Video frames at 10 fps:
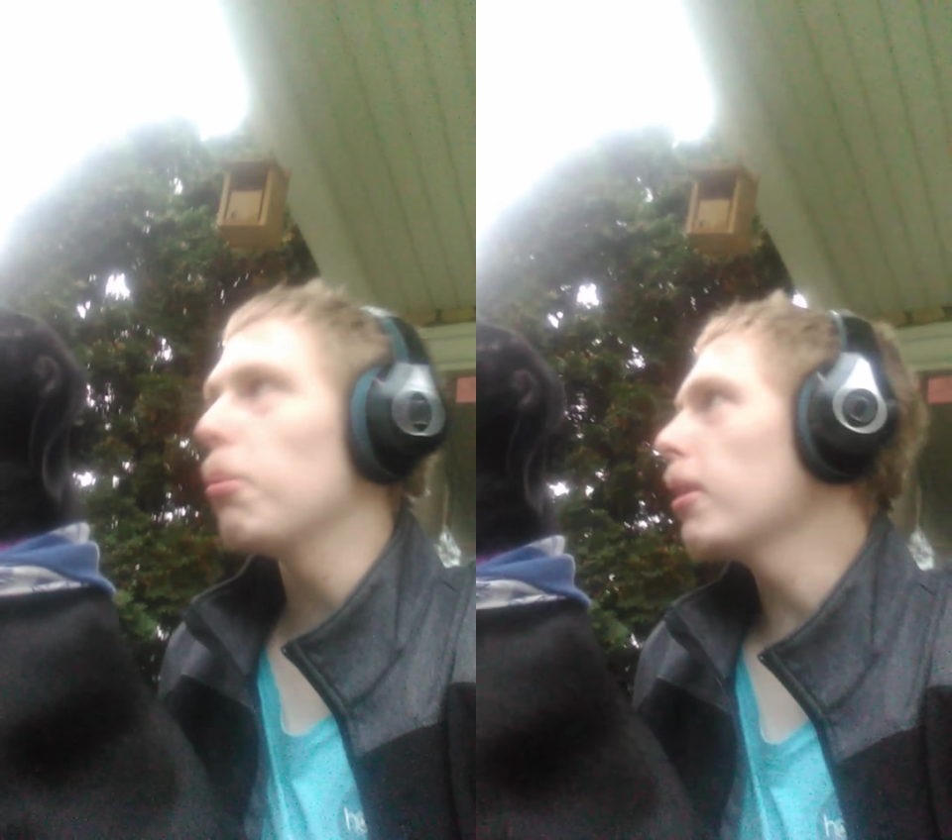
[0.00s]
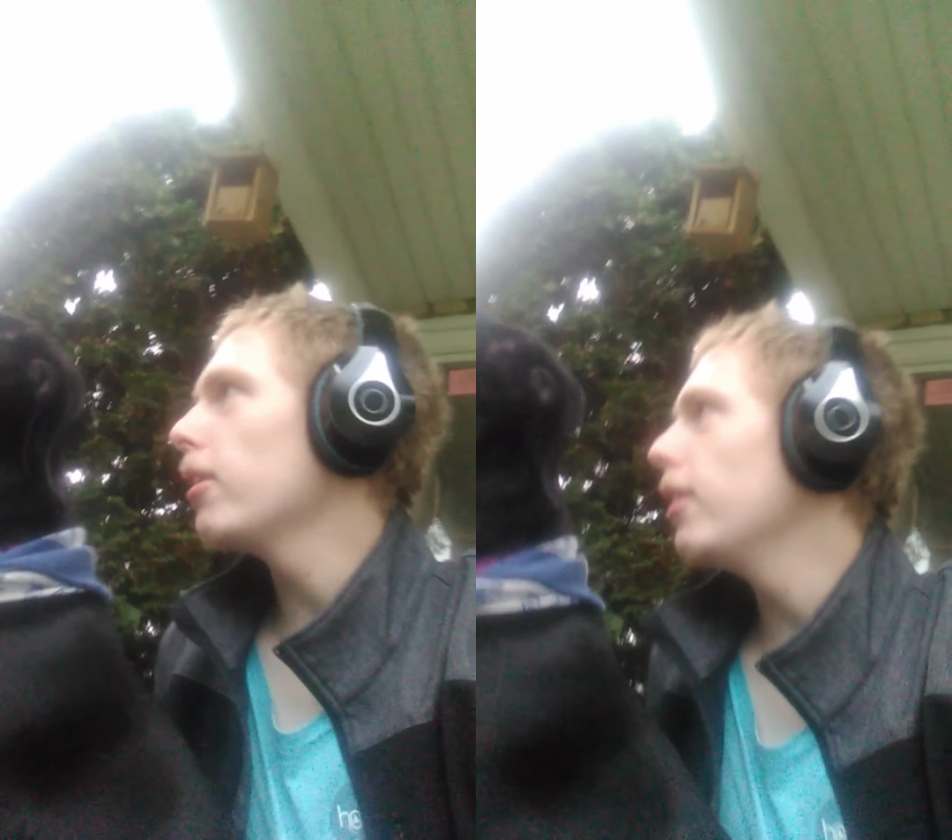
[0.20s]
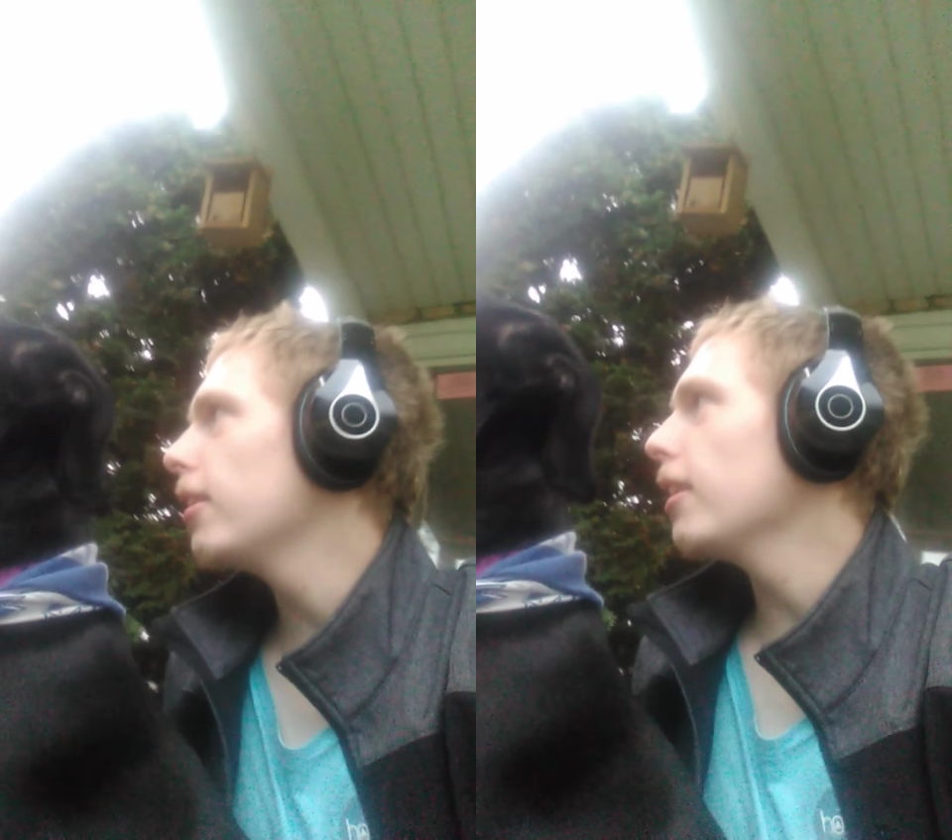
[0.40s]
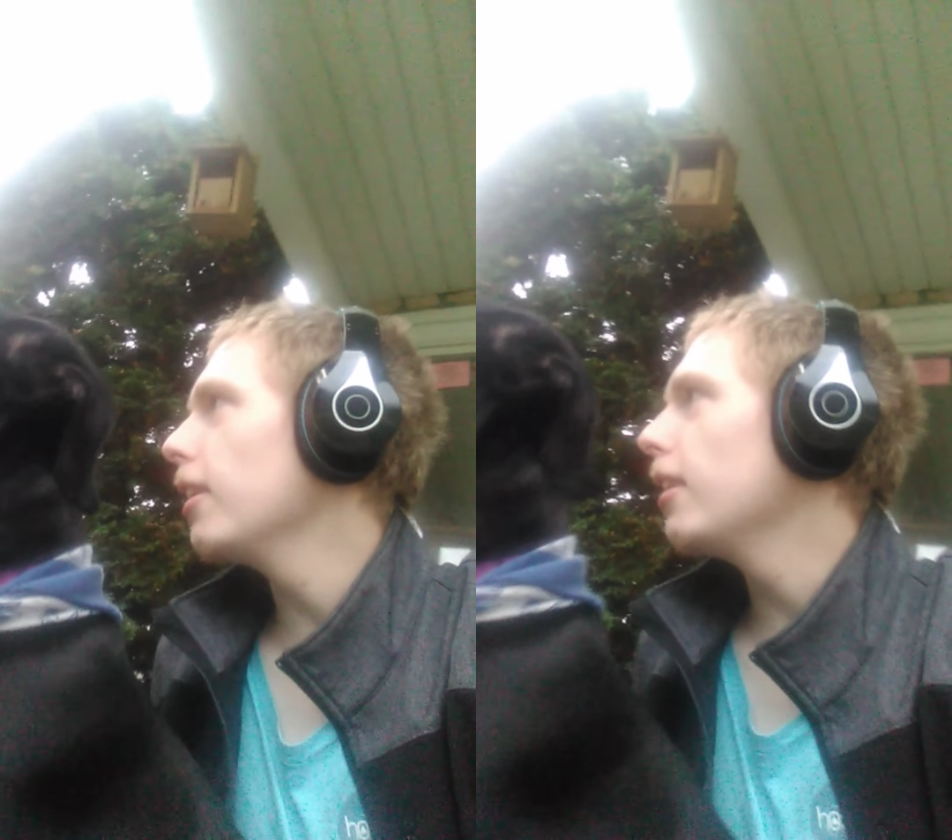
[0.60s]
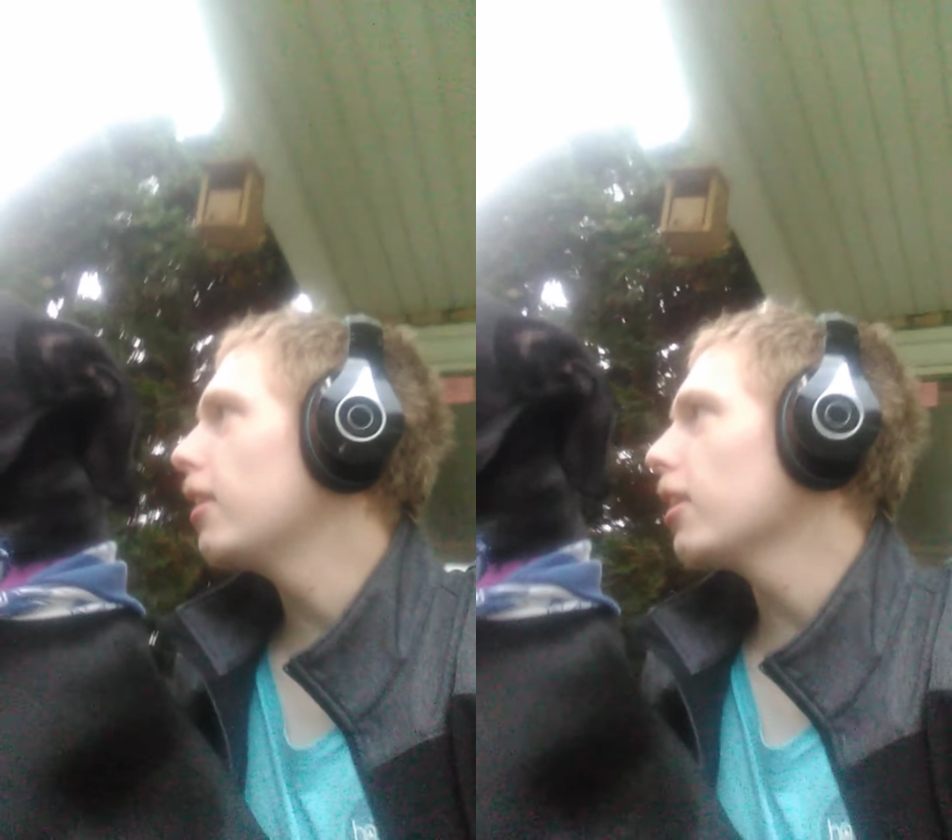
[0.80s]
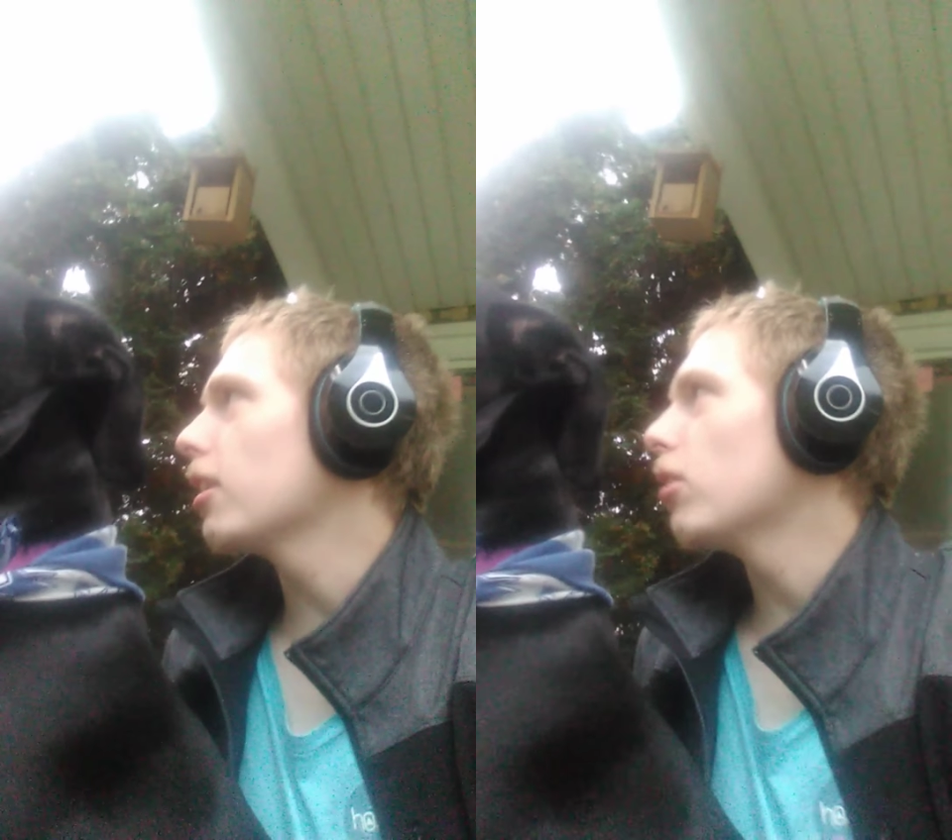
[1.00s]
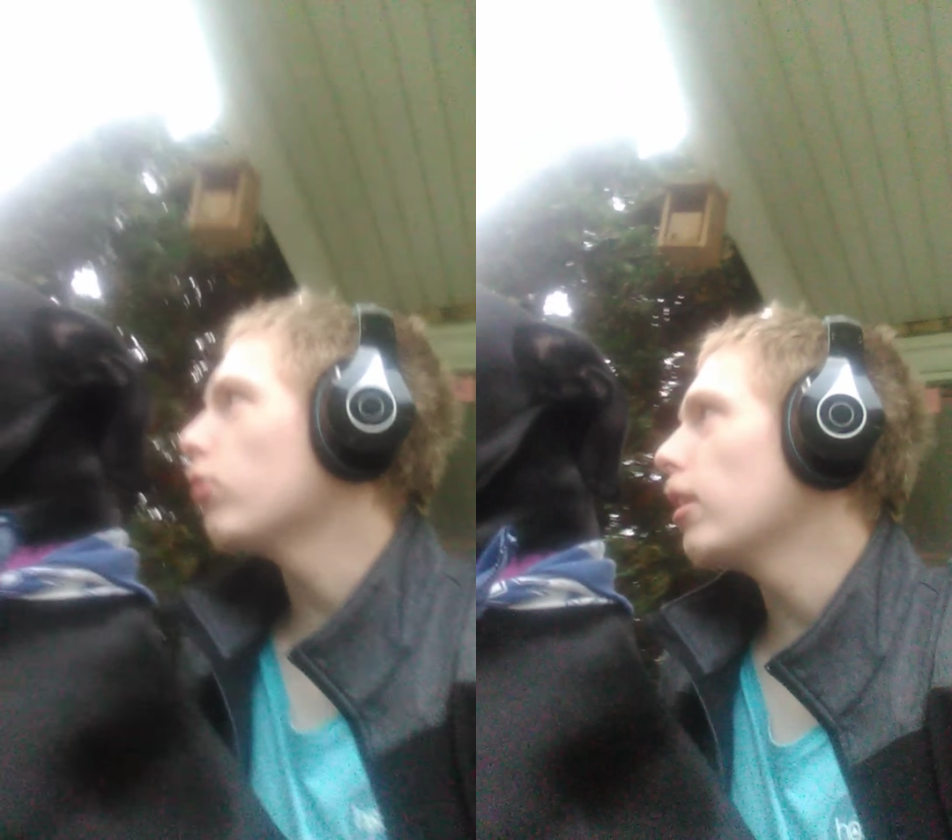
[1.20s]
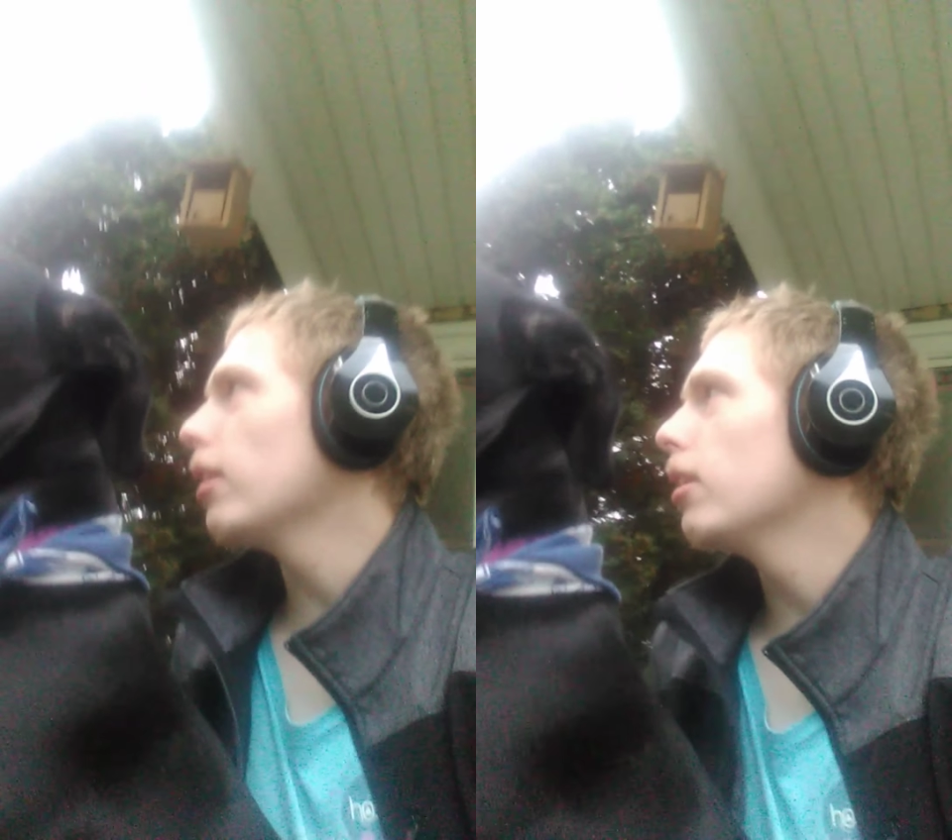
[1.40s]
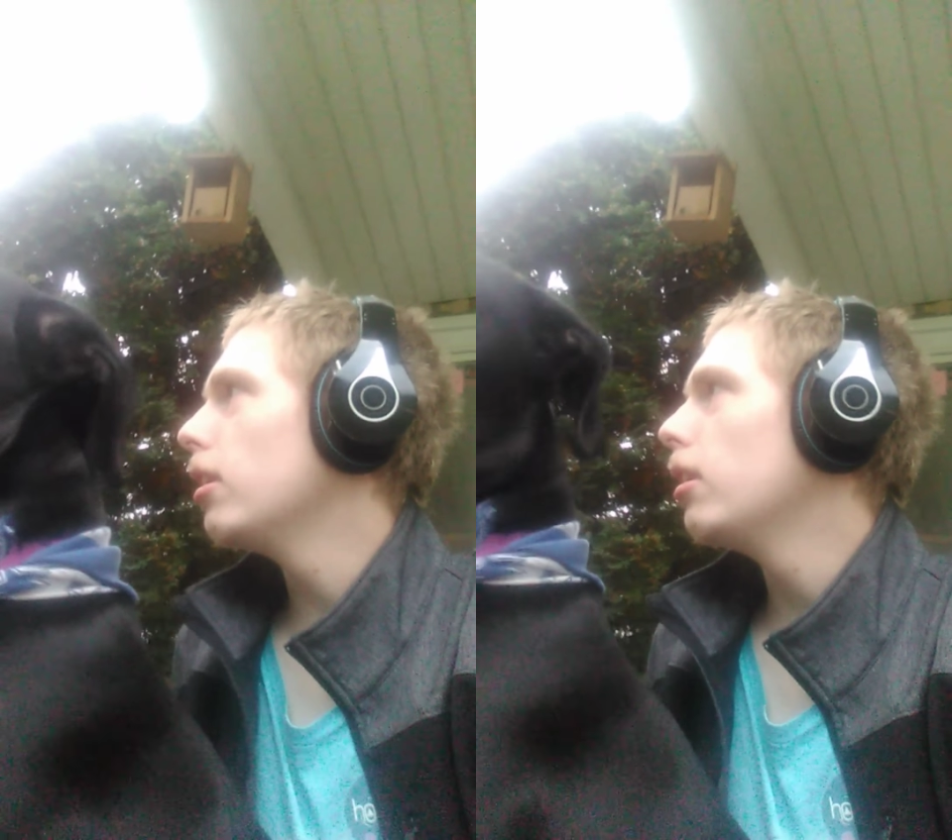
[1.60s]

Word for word: but there isn't. It's just a drill.